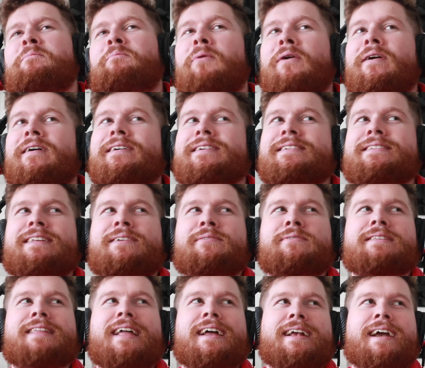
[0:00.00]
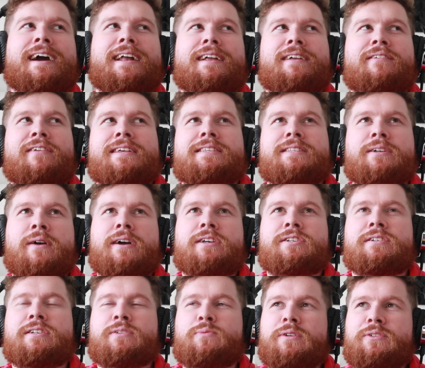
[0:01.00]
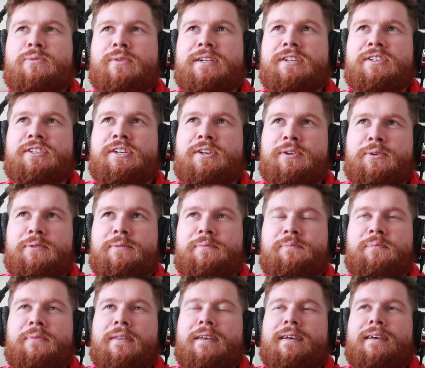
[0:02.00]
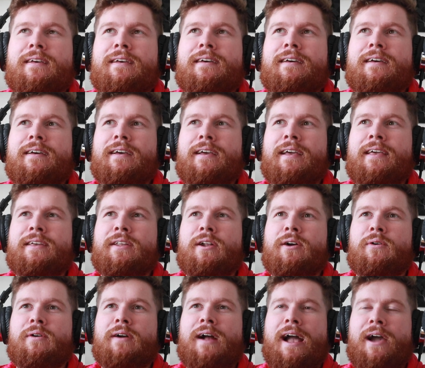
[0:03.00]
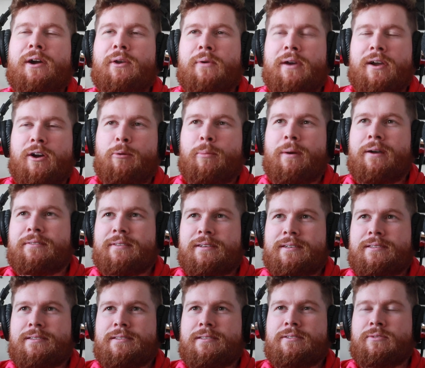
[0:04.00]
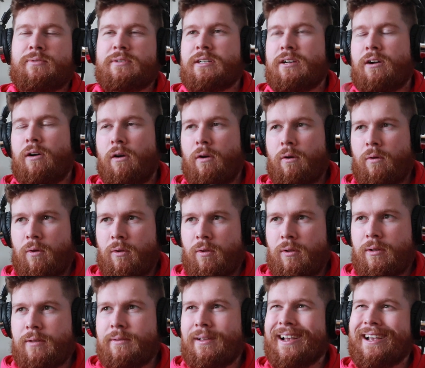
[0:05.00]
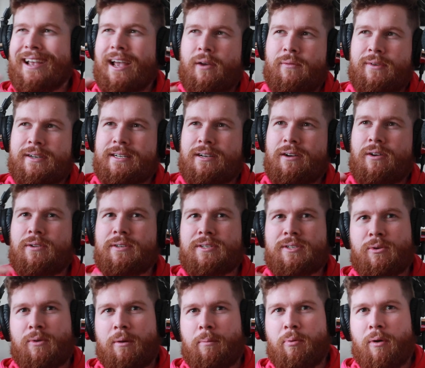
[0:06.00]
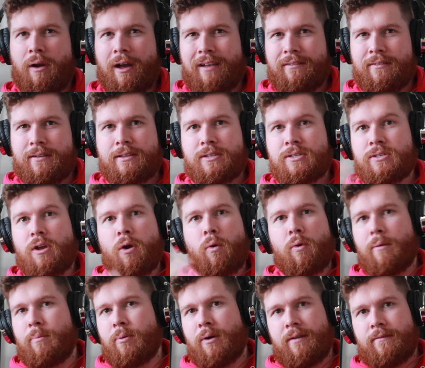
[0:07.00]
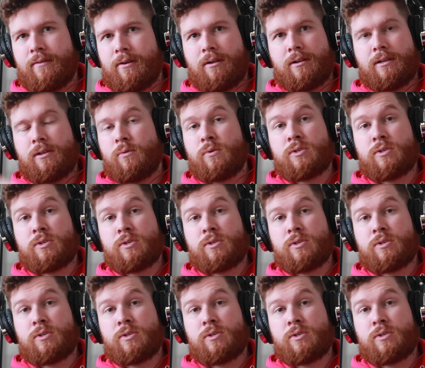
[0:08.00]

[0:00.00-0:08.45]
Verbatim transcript: But there was, that kind of raised the question is, what do I do? You know, how do I go about this? Do I take a hole? I can't really take a hole. There's nowhere private. There's nowhere private at all.